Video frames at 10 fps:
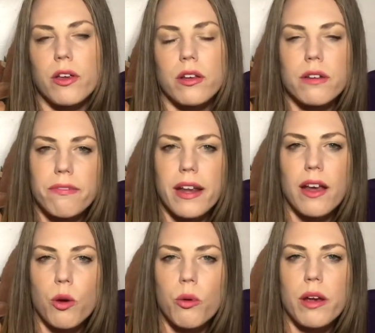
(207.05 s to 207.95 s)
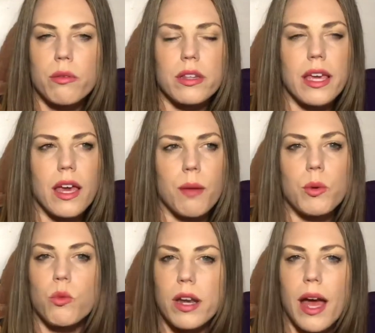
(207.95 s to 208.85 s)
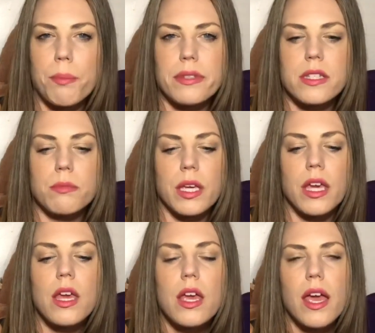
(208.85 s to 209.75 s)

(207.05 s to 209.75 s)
You're going to find out who I really am and what happened to me